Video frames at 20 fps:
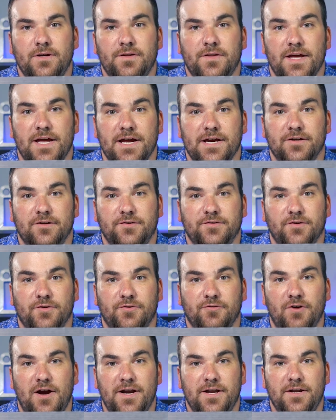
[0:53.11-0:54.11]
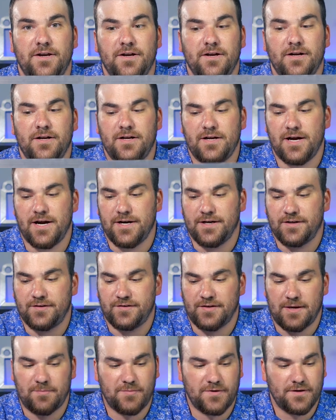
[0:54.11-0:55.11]
The handles are threaded and
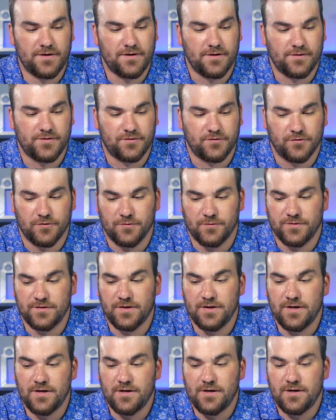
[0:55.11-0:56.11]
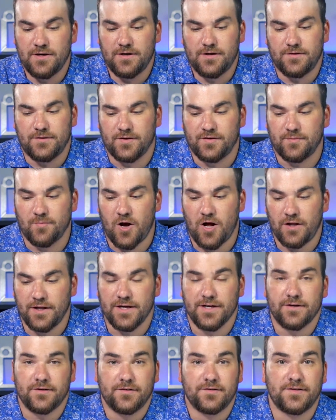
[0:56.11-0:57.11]
accept screws. The small
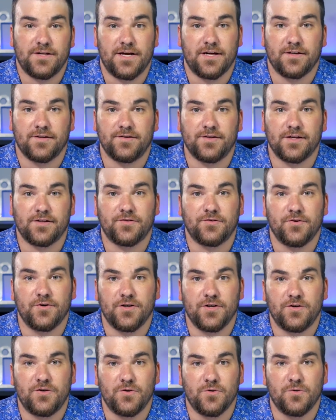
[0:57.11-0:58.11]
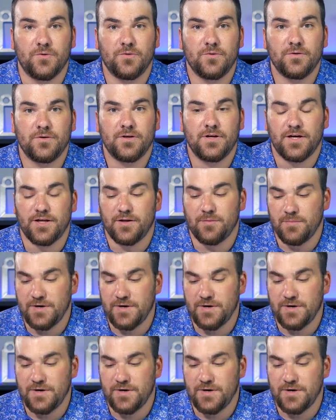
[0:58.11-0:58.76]
handles take a 632 and